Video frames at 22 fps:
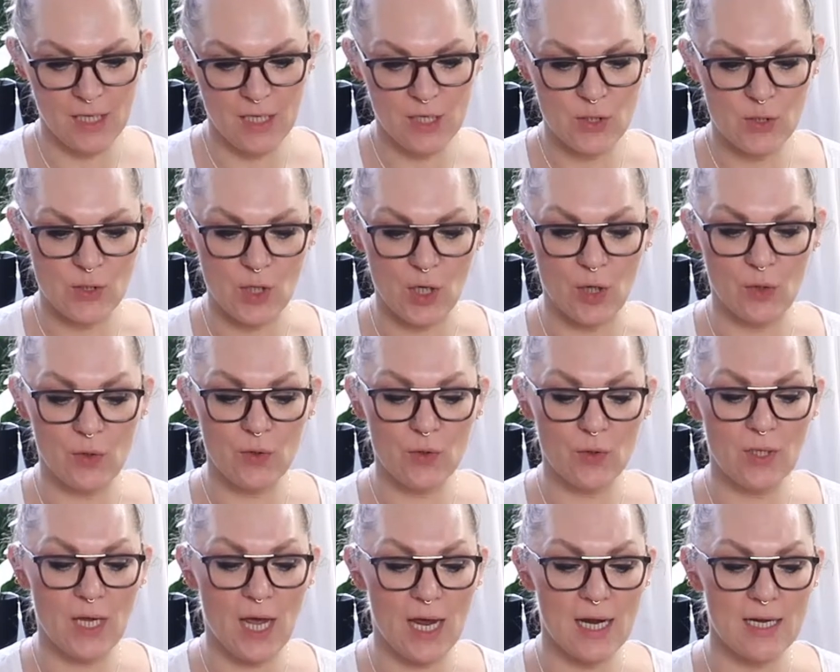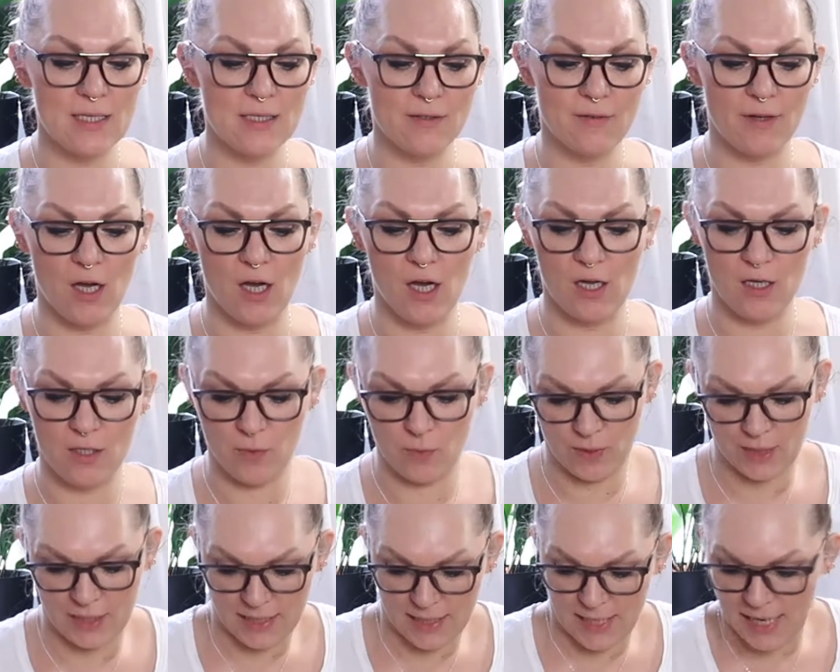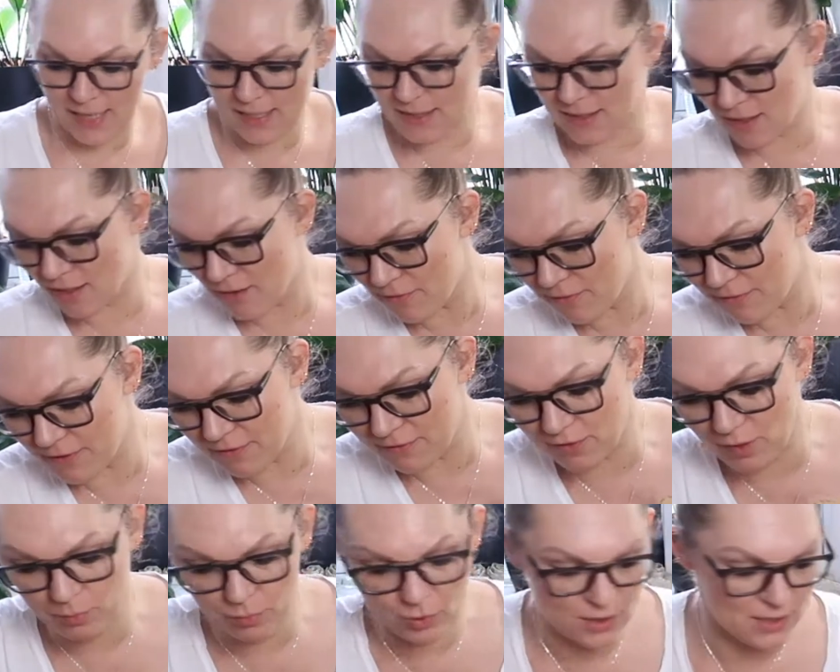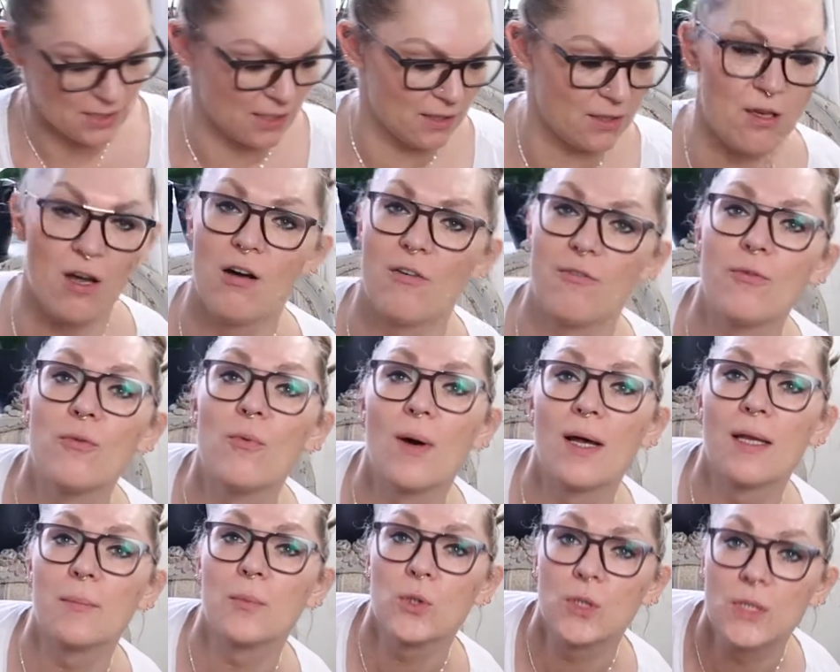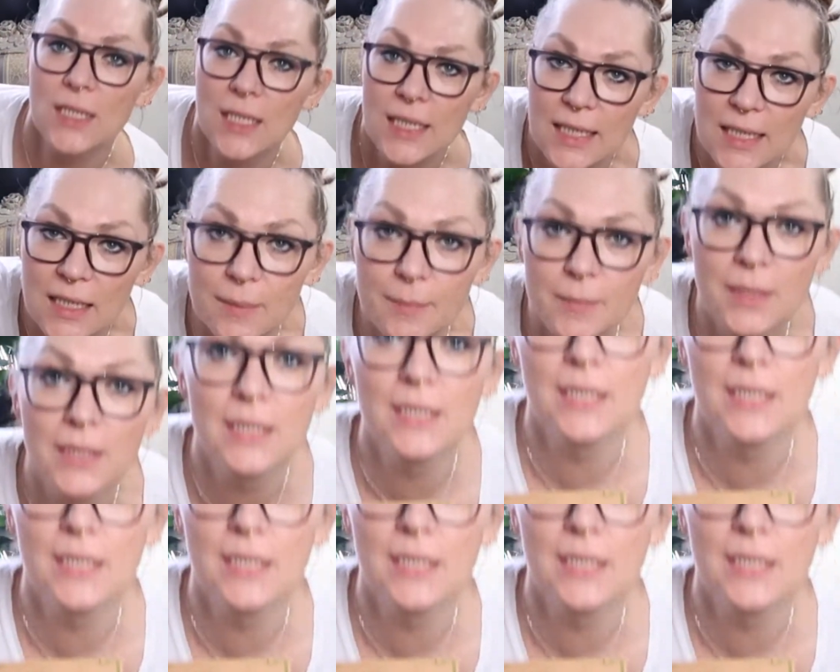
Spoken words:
So you guys will get 50% off one more time